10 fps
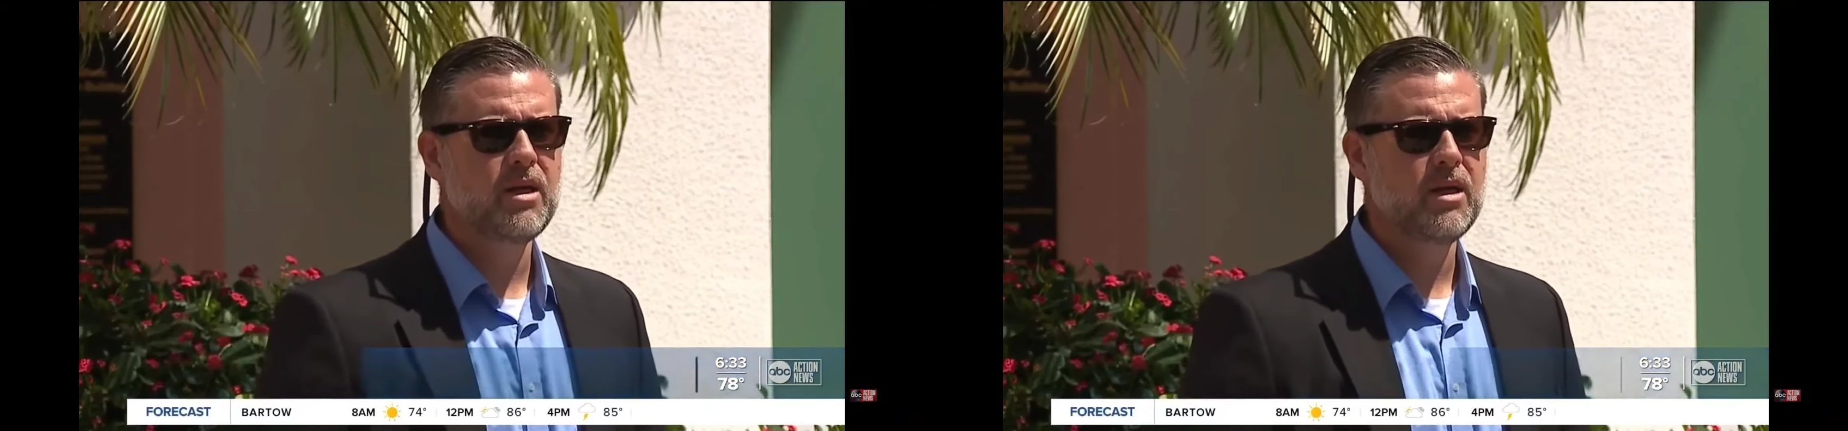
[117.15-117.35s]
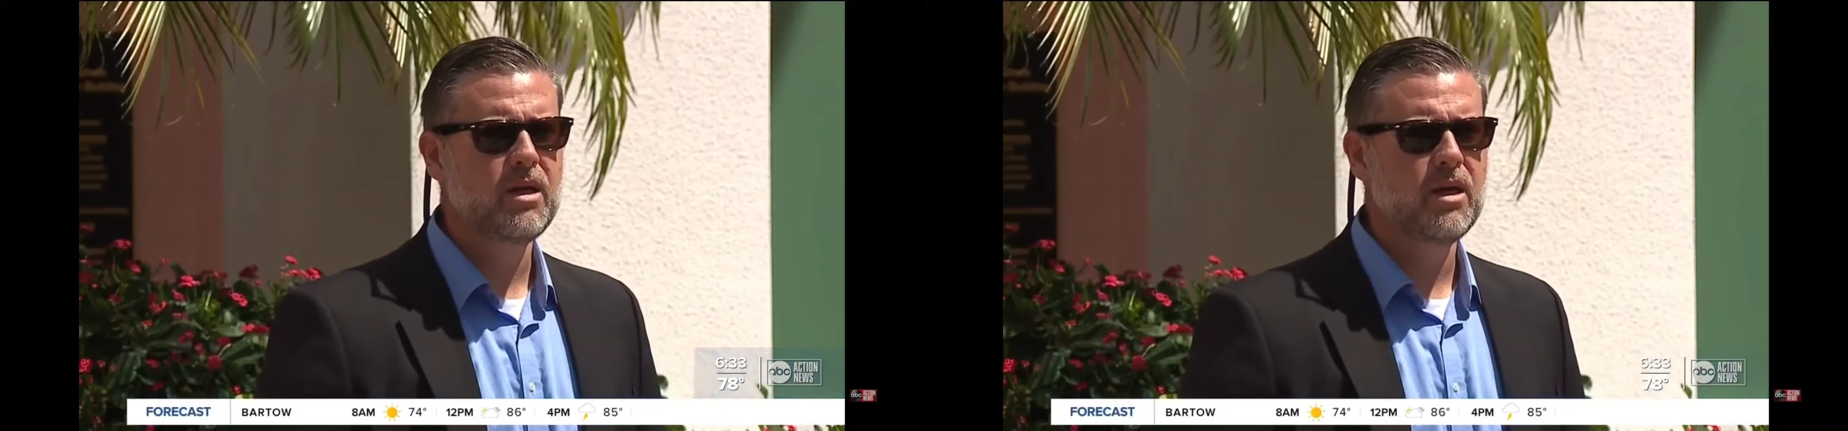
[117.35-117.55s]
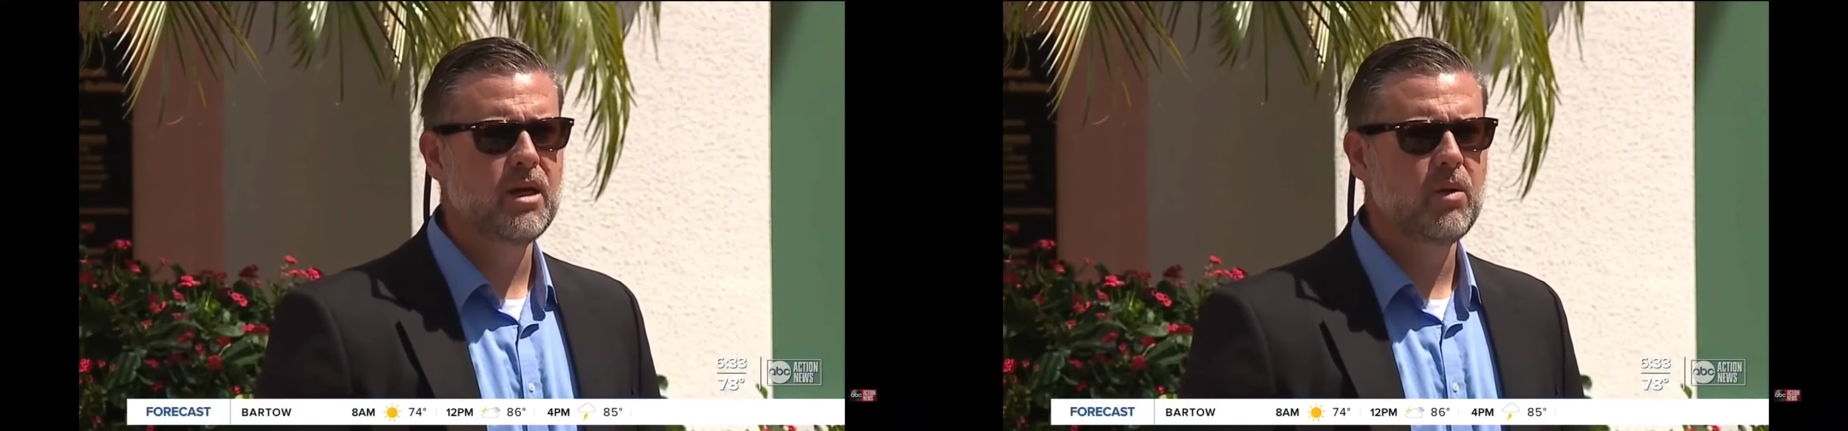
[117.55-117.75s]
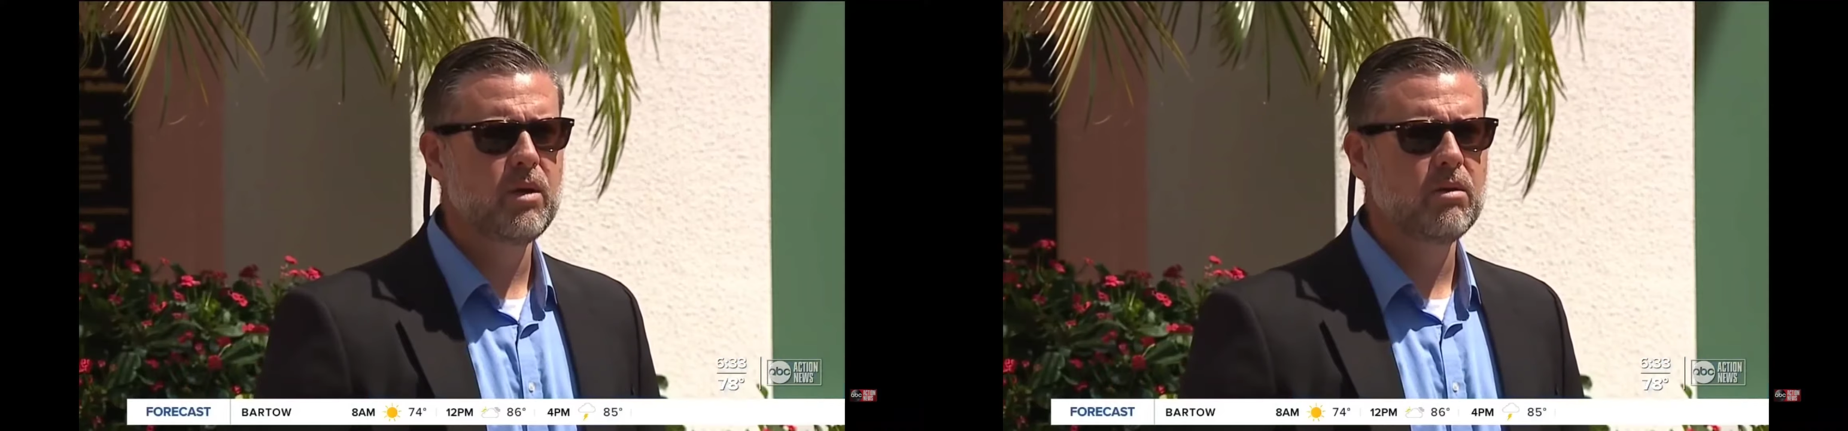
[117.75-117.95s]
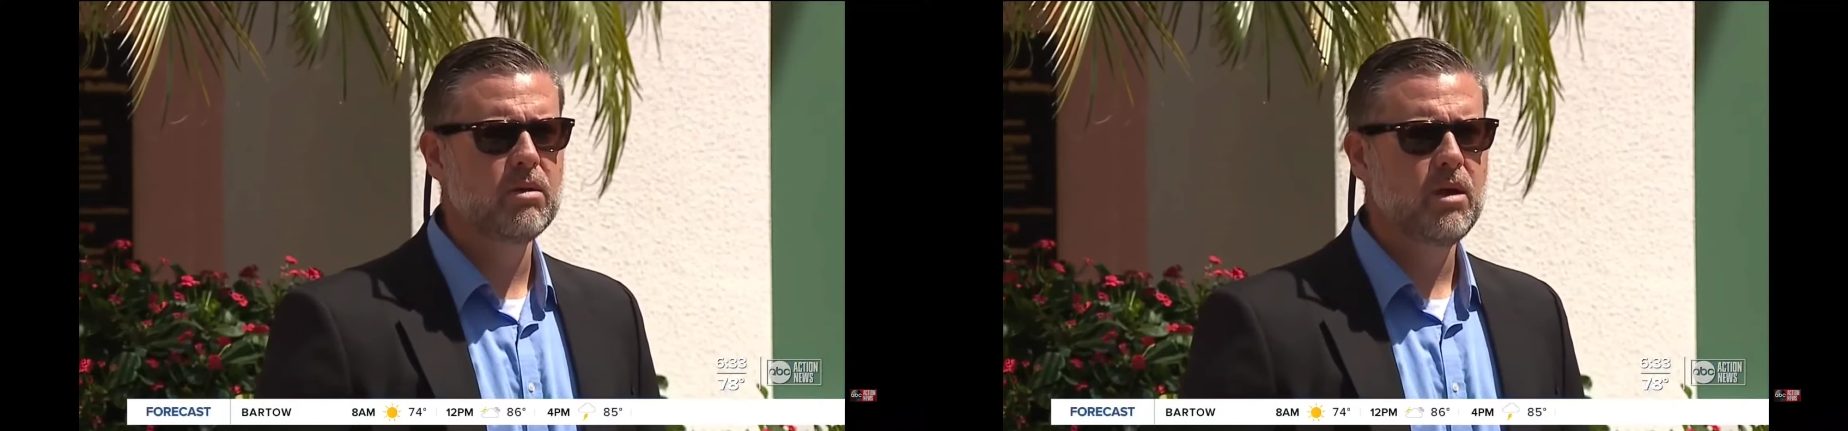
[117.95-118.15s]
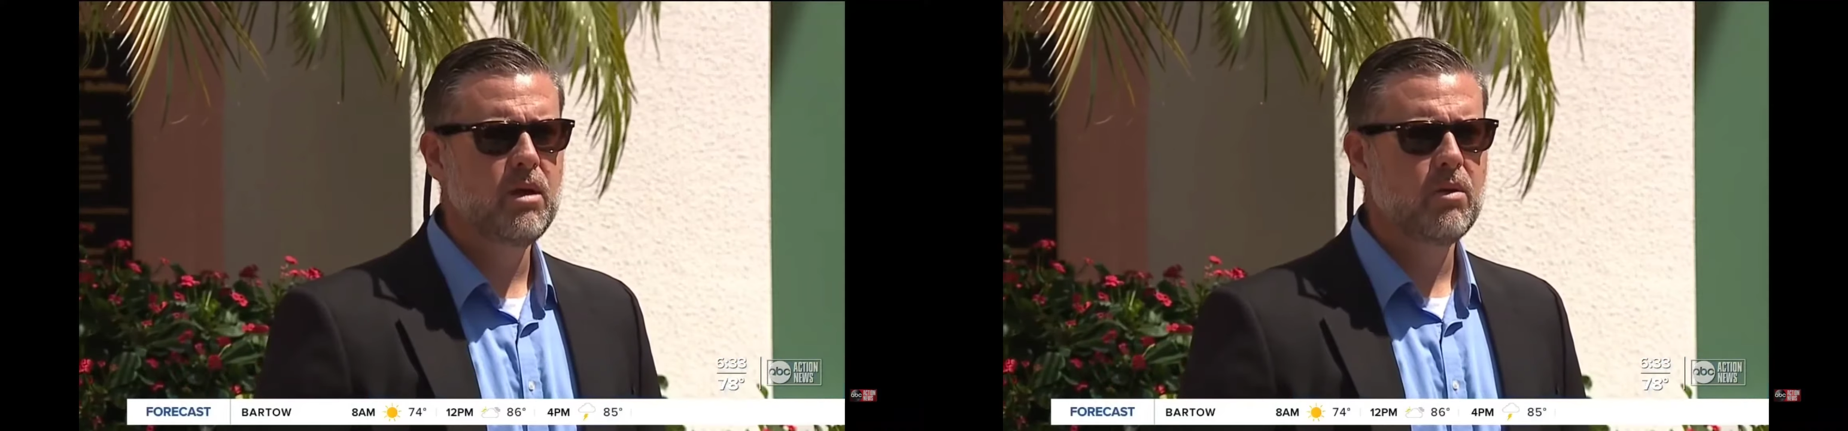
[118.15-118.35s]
And we're